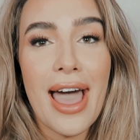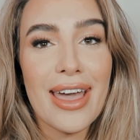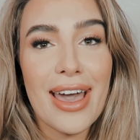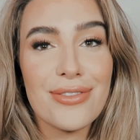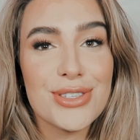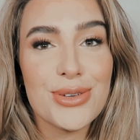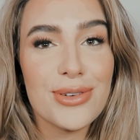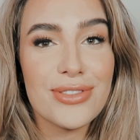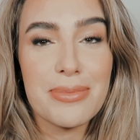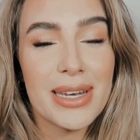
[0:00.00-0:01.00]
I have
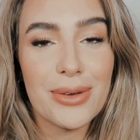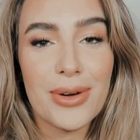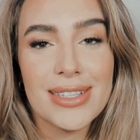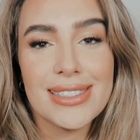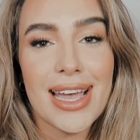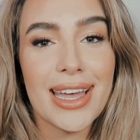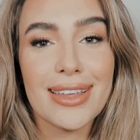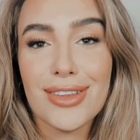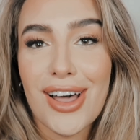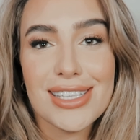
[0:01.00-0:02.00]
two of the mini ones.
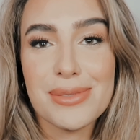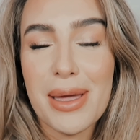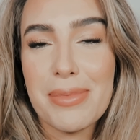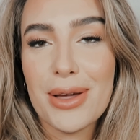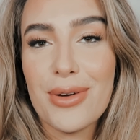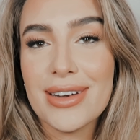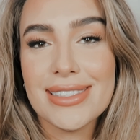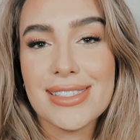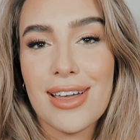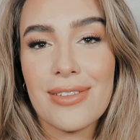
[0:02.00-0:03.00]
I lost my big one
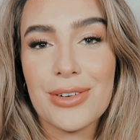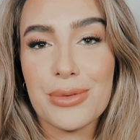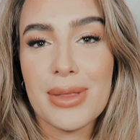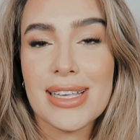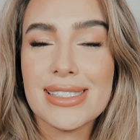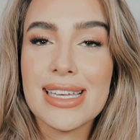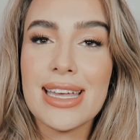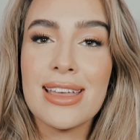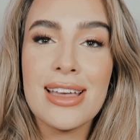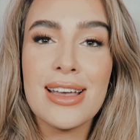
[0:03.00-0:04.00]
and still haven't replaced
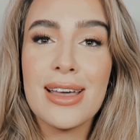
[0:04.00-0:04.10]
it,